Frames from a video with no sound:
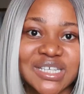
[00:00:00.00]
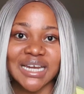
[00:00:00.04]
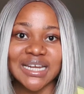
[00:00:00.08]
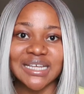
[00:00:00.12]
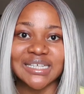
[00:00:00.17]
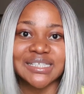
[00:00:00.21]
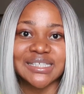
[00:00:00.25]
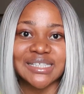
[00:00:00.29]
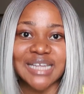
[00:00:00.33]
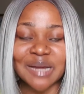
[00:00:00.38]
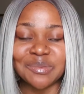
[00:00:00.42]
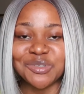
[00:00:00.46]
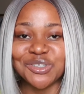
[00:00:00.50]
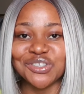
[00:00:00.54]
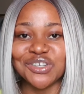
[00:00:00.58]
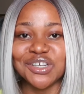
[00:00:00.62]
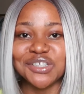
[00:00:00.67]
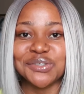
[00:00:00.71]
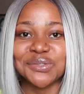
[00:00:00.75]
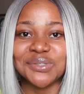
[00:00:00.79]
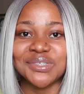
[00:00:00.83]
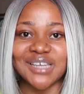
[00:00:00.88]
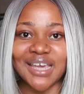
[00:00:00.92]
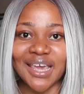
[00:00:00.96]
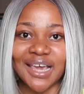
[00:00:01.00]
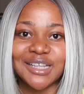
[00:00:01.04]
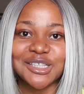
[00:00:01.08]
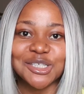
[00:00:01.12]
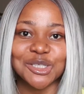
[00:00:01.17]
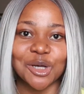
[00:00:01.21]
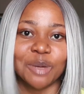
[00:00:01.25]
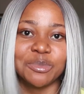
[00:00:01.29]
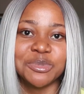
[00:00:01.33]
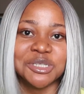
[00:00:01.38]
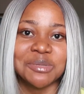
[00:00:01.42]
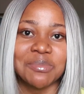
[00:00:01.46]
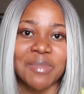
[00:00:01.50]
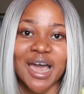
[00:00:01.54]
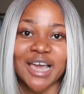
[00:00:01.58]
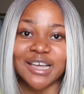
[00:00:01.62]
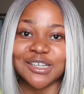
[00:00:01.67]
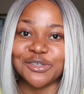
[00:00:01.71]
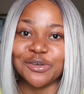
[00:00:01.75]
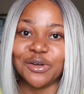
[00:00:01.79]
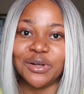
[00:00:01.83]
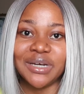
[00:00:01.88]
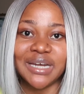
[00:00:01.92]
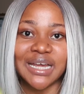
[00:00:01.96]
are the steps you need to take to
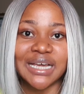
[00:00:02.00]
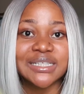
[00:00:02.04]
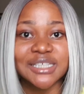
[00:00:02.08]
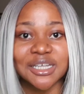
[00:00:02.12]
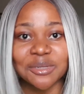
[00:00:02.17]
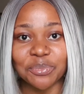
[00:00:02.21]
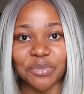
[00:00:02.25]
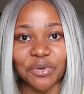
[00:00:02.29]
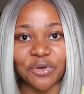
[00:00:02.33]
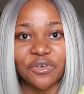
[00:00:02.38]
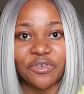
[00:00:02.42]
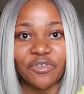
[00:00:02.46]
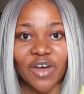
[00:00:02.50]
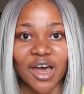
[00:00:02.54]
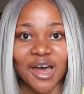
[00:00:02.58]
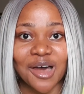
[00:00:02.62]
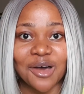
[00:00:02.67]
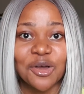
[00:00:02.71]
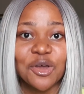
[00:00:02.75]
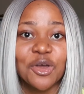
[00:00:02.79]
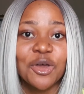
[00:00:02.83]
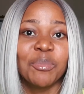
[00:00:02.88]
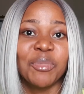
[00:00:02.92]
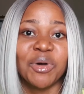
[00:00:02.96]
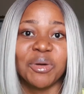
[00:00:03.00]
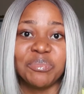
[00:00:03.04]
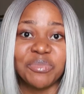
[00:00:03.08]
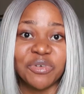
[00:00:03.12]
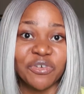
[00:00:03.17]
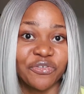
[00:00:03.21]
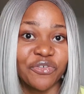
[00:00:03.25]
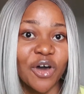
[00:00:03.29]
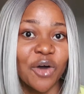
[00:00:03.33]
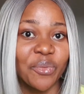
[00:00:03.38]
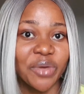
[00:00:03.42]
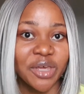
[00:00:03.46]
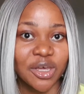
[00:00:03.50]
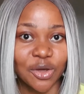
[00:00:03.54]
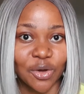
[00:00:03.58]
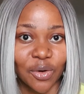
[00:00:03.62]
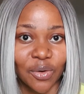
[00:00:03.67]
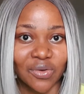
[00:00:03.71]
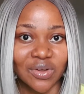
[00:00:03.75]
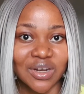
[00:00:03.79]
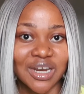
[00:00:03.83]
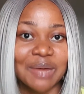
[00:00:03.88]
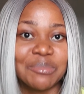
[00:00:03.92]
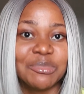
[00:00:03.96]
optimize your LinkedIn profile. But before we
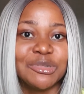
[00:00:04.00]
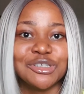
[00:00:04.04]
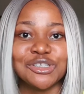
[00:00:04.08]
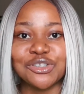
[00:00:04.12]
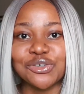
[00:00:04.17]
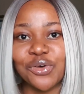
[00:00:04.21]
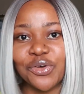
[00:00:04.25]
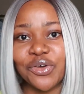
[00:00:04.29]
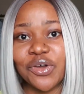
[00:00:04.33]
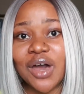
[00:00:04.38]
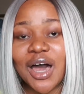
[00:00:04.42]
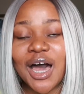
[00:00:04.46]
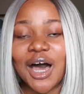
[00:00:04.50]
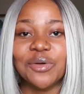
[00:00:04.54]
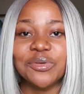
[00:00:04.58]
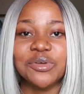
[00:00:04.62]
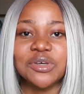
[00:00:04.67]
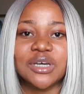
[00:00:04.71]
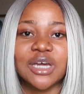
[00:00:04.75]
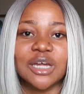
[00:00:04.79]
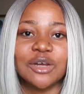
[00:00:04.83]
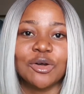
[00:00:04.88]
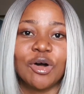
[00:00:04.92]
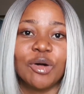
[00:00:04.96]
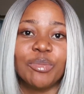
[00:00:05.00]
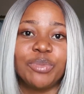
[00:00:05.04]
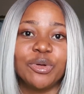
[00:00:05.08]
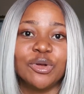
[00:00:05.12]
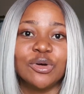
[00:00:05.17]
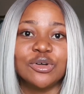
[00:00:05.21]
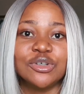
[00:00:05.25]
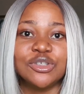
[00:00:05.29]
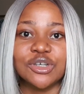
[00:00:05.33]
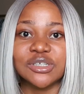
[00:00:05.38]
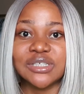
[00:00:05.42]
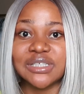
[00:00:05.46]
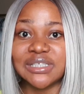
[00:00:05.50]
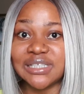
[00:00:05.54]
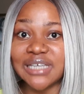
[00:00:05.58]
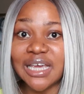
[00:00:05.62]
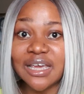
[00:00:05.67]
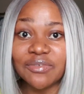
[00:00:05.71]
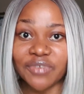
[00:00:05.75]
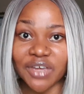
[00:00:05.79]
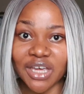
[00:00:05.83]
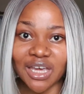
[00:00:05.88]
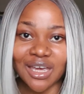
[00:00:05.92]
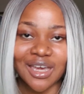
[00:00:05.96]
go, let me show you how you can upload your
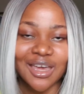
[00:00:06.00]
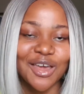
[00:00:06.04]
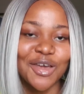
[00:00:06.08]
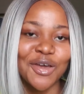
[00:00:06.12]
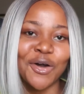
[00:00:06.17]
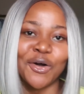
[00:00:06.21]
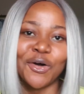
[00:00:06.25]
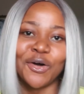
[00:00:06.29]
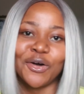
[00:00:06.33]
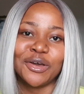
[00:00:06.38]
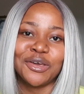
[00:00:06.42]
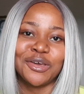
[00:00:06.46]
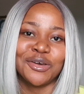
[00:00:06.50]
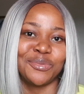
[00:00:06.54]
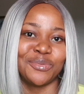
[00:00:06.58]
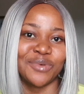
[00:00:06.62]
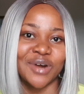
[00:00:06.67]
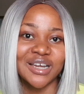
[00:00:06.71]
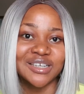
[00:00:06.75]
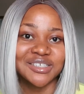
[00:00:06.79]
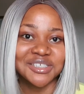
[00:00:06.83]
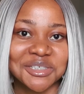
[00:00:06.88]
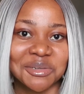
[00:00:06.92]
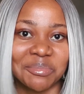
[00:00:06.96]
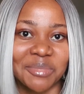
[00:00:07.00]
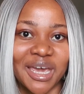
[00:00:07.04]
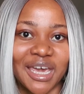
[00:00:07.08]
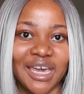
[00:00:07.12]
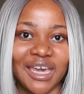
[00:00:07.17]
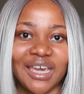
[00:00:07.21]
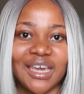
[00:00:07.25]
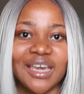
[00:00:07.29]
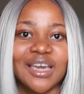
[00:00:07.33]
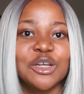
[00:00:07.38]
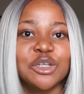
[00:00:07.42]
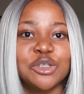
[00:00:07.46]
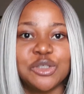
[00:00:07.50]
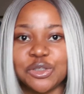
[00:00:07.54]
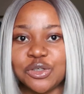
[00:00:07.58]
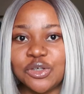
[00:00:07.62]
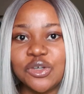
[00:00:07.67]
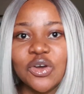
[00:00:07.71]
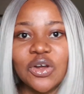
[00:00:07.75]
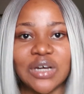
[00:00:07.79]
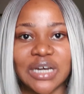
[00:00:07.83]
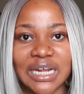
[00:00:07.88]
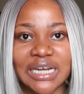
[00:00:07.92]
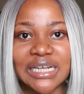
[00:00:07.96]
CV or your resume to
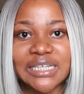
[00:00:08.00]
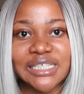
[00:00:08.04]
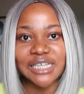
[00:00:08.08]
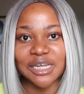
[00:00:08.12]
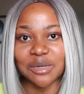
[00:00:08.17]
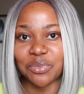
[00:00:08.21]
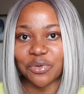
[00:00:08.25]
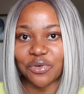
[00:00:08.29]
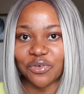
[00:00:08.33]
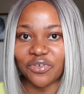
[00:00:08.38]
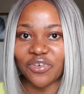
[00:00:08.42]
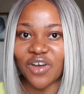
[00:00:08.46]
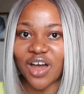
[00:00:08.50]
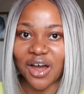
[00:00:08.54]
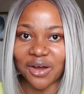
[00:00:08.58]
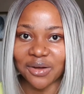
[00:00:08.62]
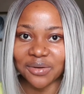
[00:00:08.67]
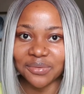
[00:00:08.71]
your LinkedIn profile.